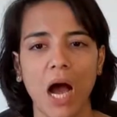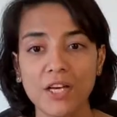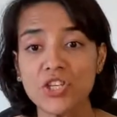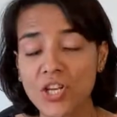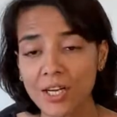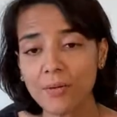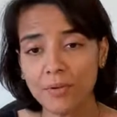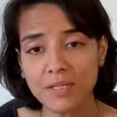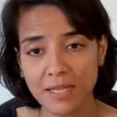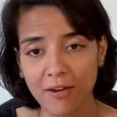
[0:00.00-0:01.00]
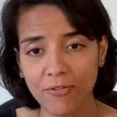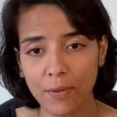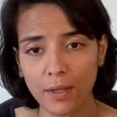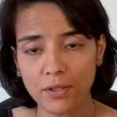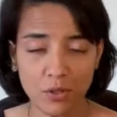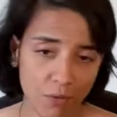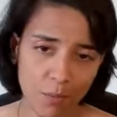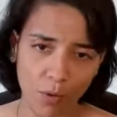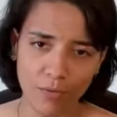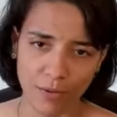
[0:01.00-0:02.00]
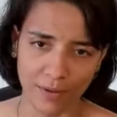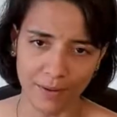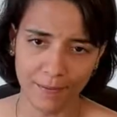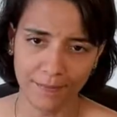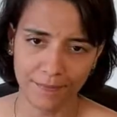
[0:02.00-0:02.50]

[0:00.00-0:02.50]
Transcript: unshakable self-worth. You were born with it.